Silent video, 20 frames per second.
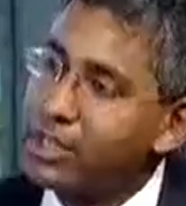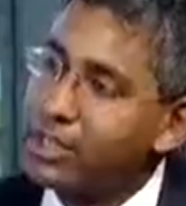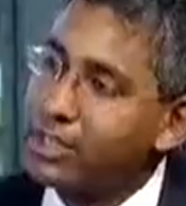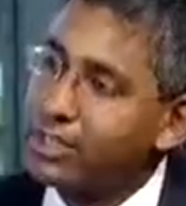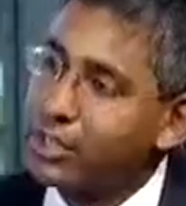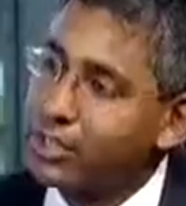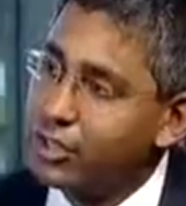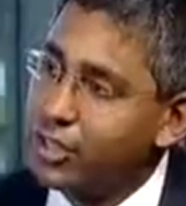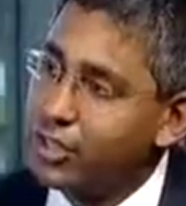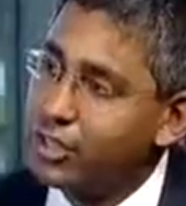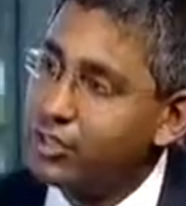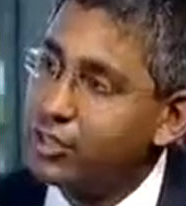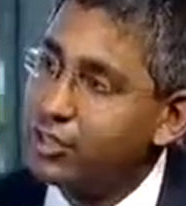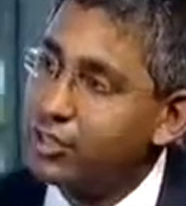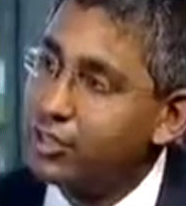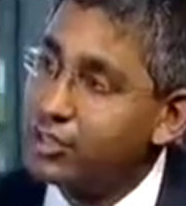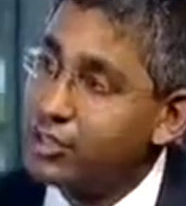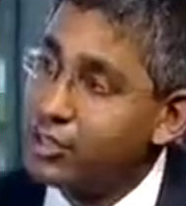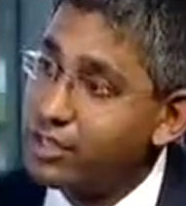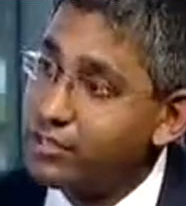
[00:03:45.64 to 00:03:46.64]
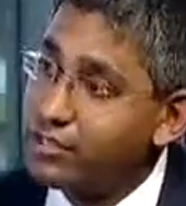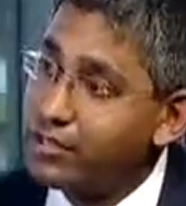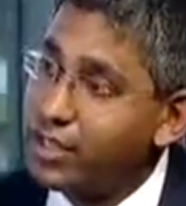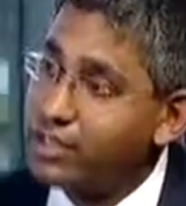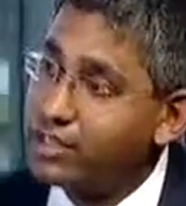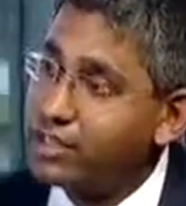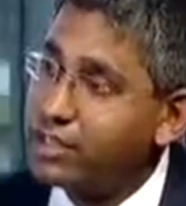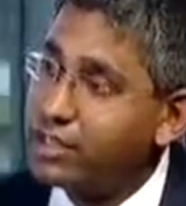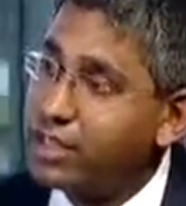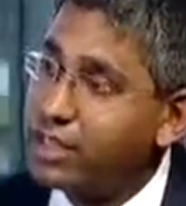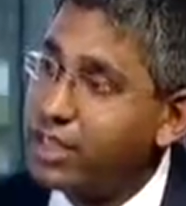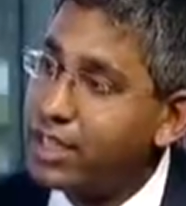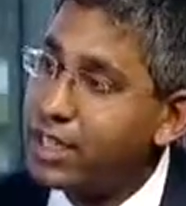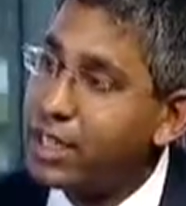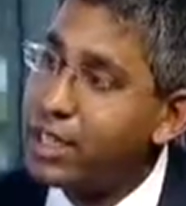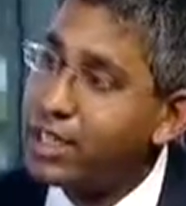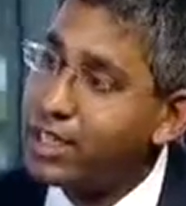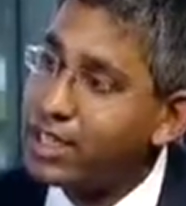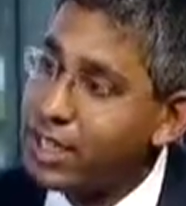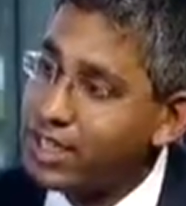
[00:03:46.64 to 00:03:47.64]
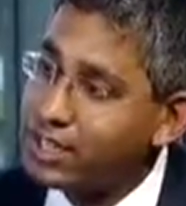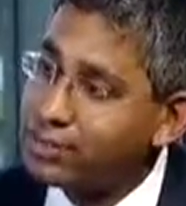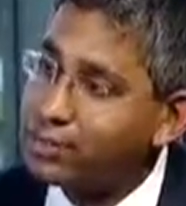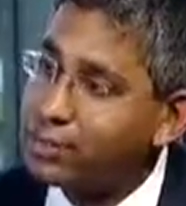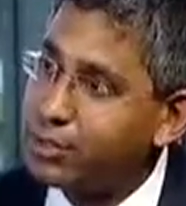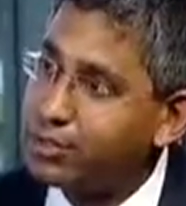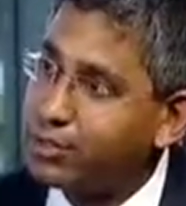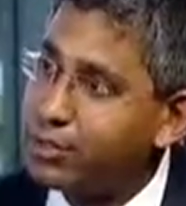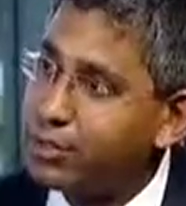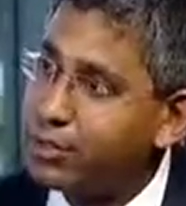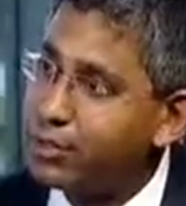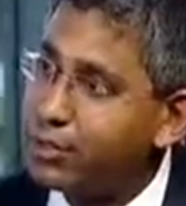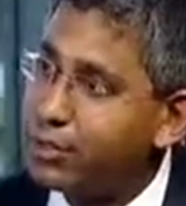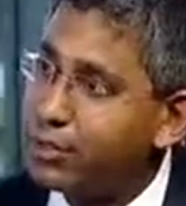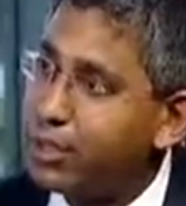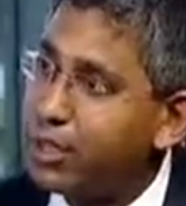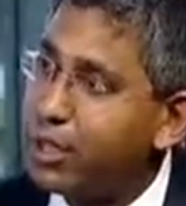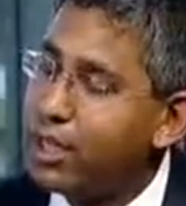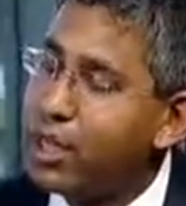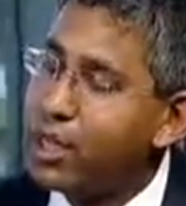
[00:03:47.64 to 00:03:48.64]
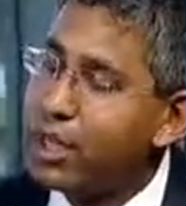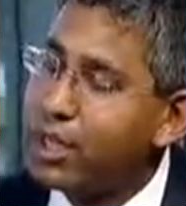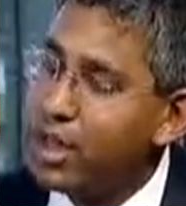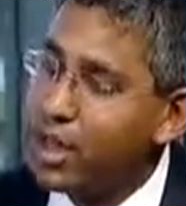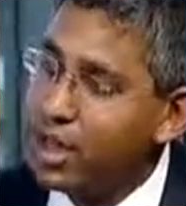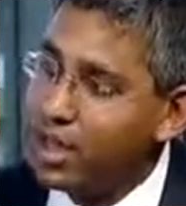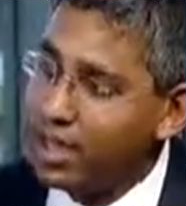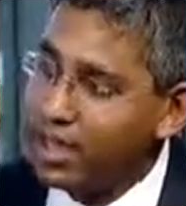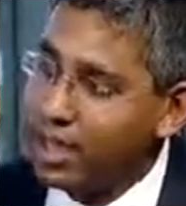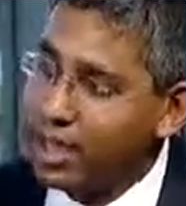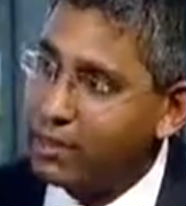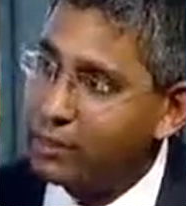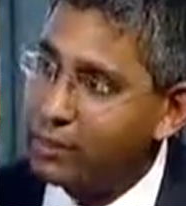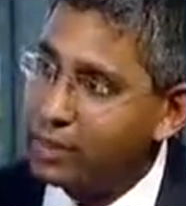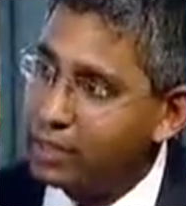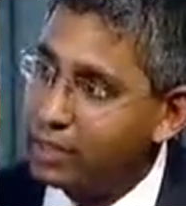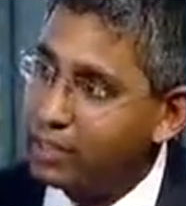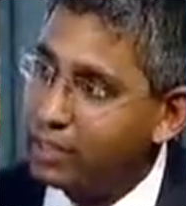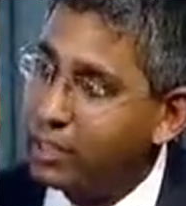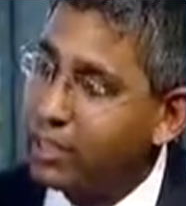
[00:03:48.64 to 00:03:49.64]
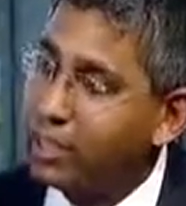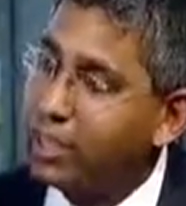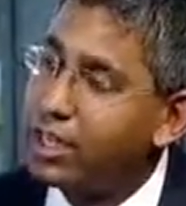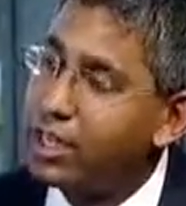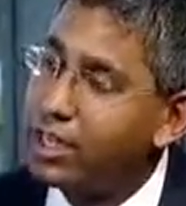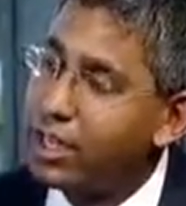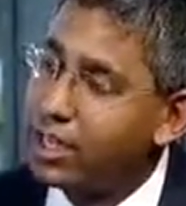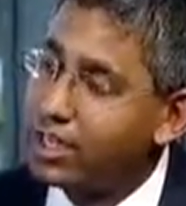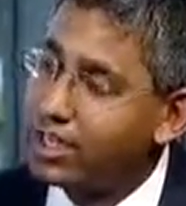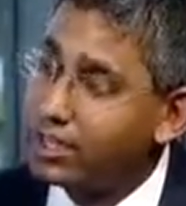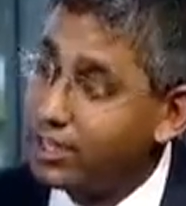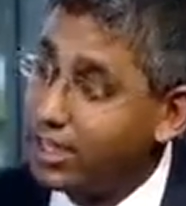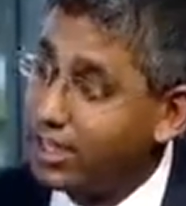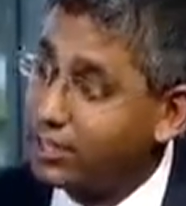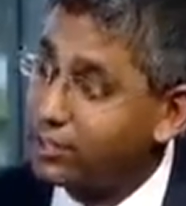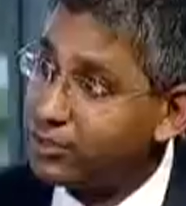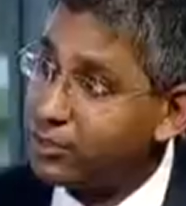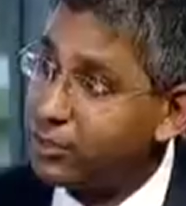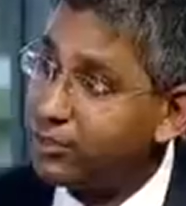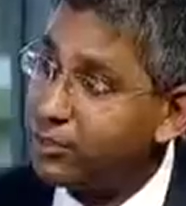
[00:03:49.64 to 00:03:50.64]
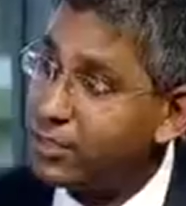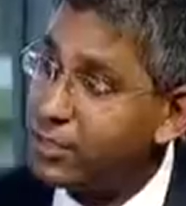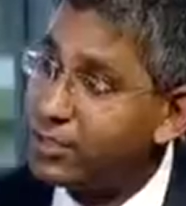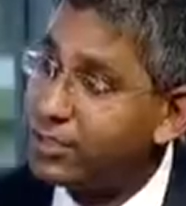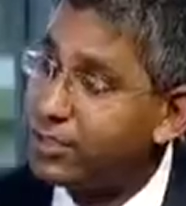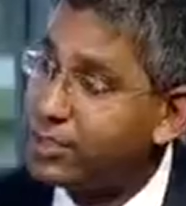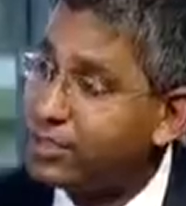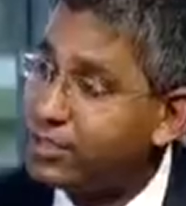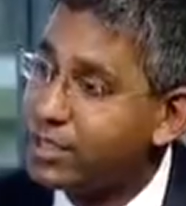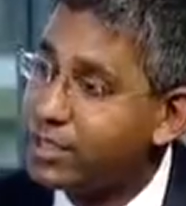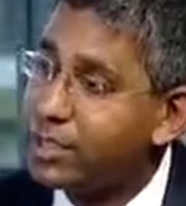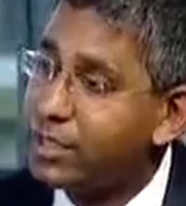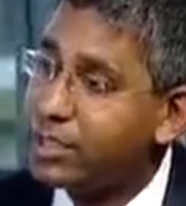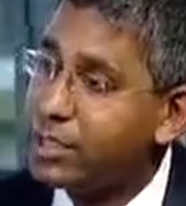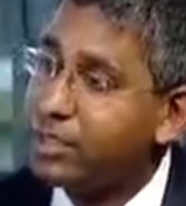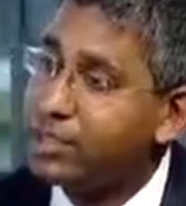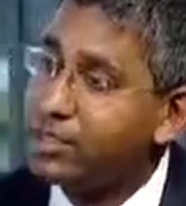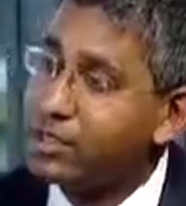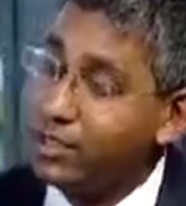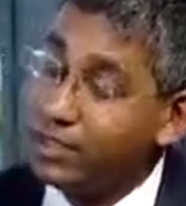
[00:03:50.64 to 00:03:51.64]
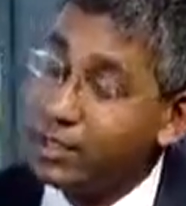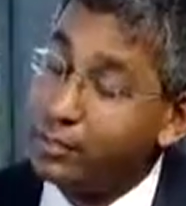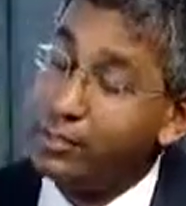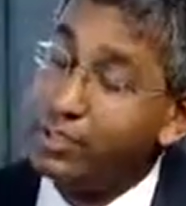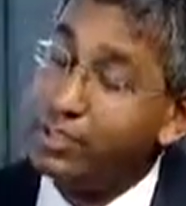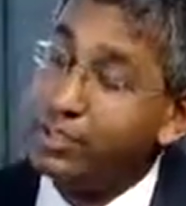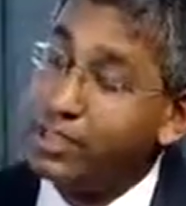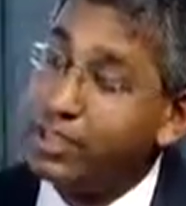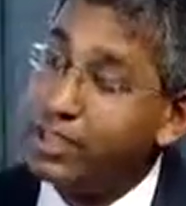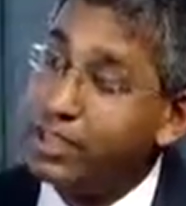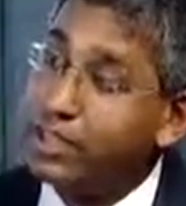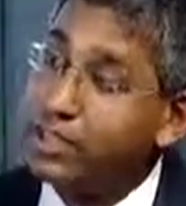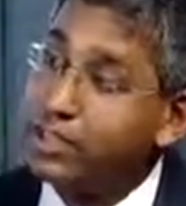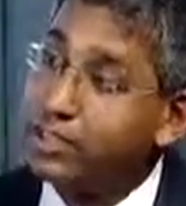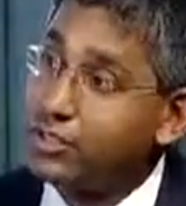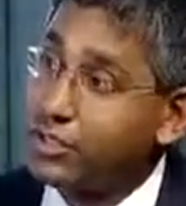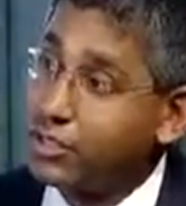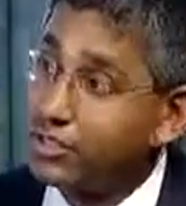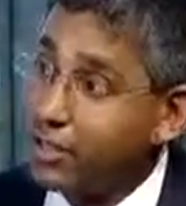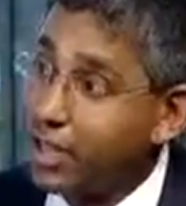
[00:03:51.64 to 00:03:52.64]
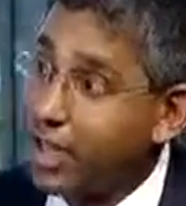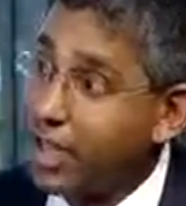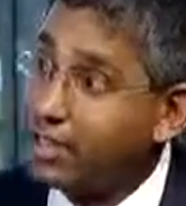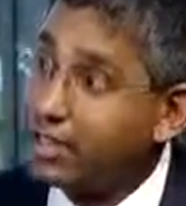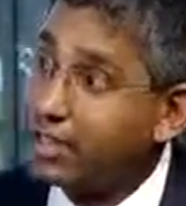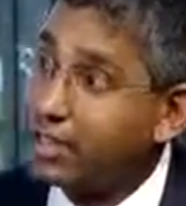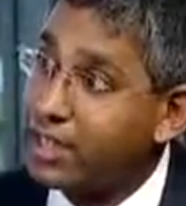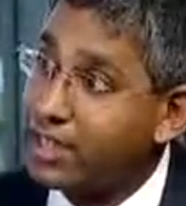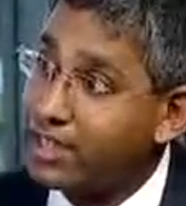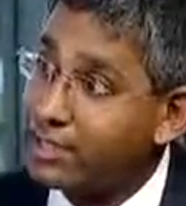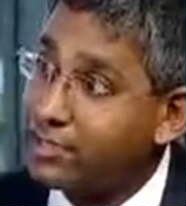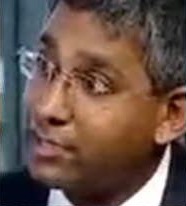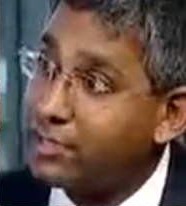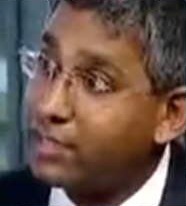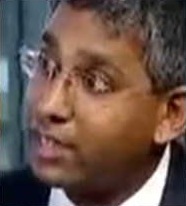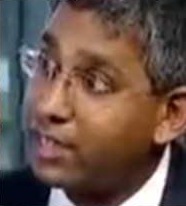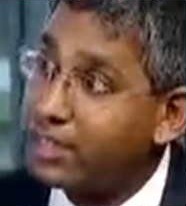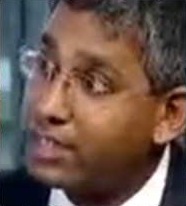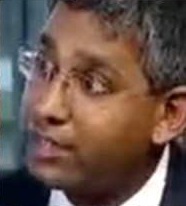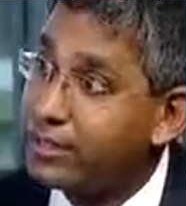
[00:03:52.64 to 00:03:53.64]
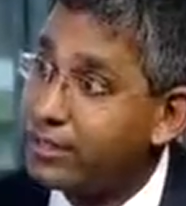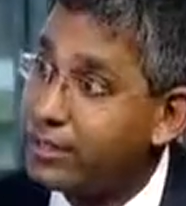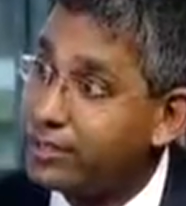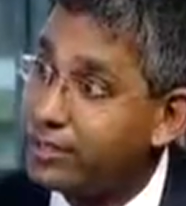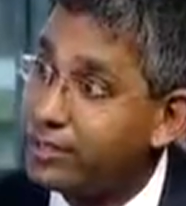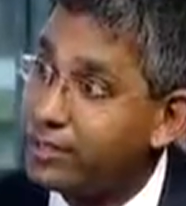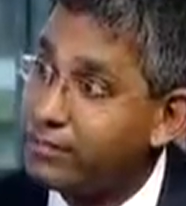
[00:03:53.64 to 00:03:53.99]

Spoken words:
and they're looking to divest the less profitable, higher capital downstream pieces. So I think we're seeing the industry react to that already.